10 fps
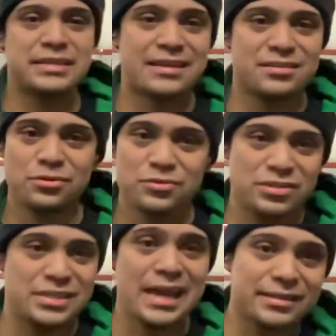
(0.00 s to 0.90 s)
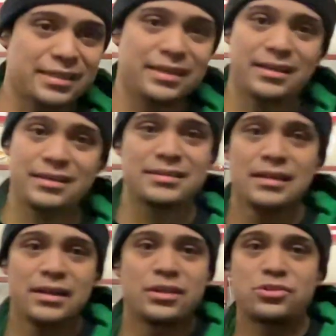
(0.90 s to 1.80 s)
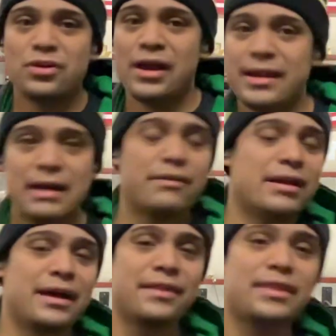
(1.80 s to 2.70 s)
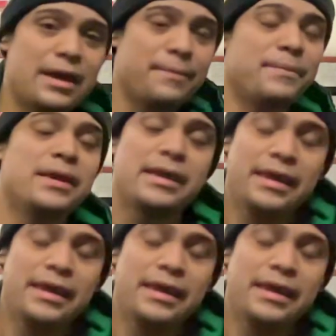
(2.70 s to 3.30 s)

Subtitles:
test those tactics, try it out on them.